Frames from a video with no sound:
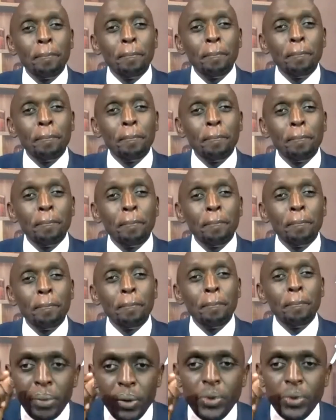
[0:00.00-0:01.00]
painful
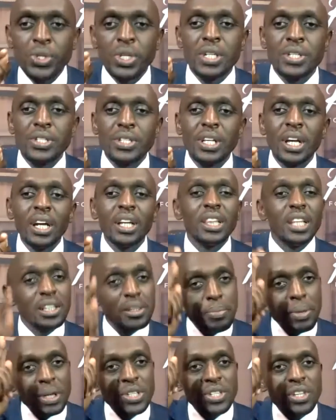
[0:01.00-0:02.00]
process
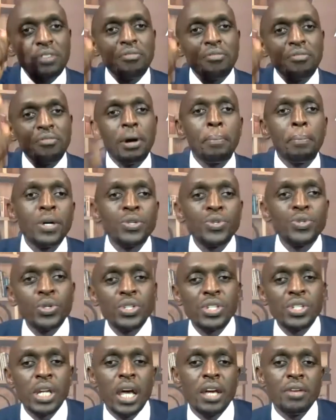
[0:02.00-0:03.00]
that may save a
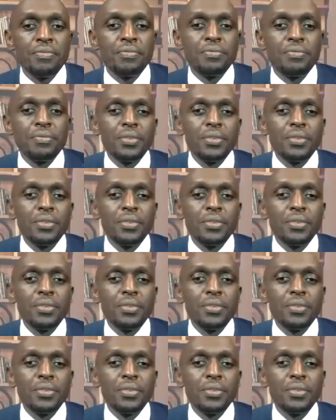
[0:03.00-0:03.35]
person's life.